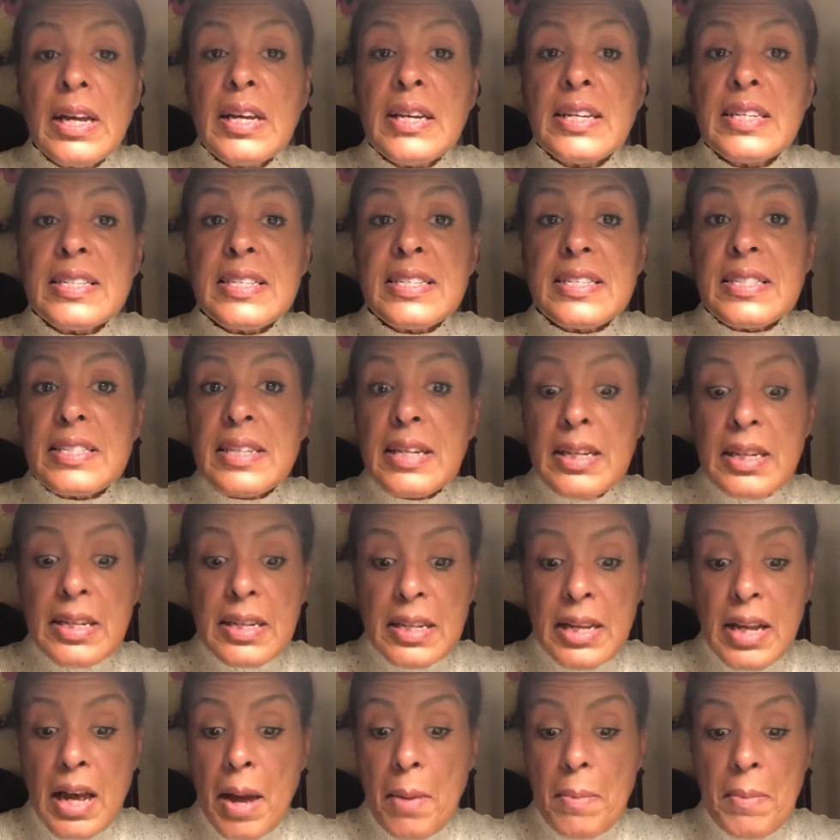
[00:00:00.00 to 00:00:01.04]

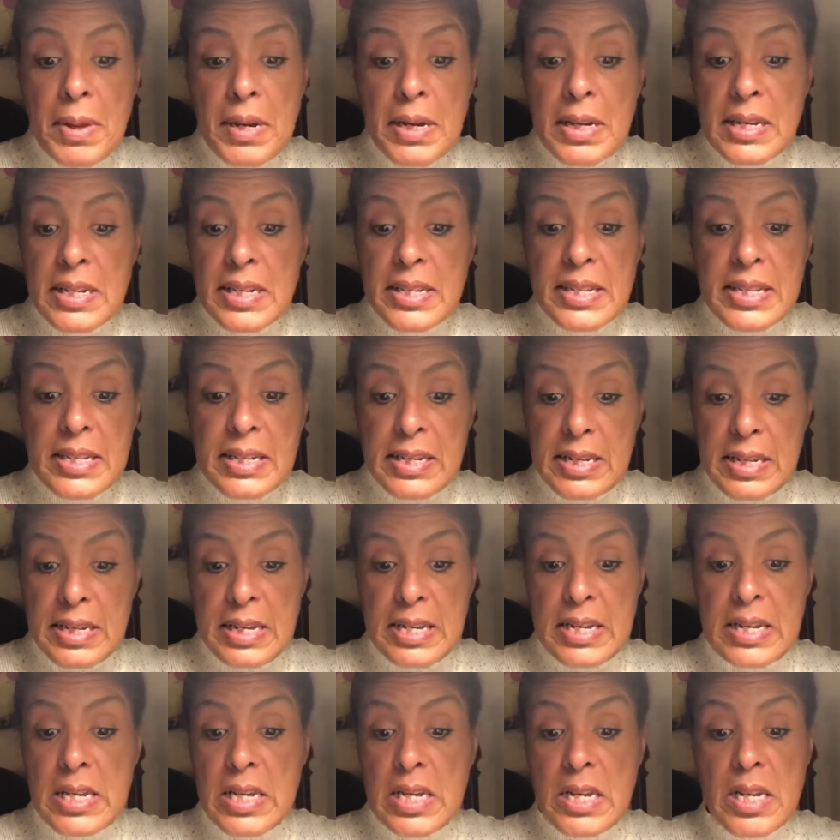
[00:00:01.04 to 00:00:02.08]

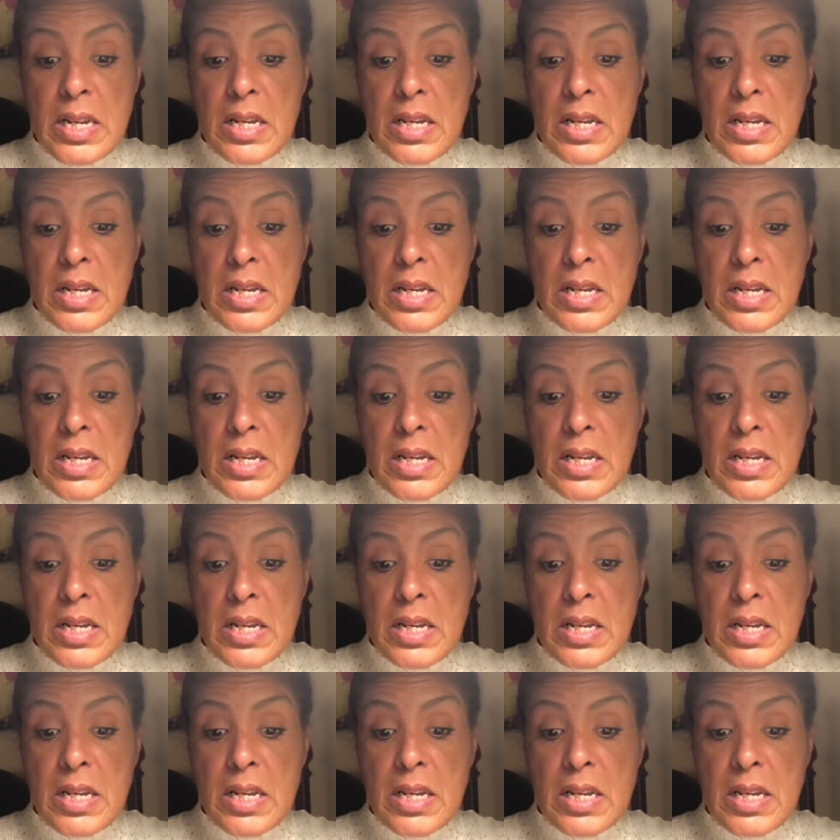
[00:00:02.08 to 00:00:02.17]
synonymously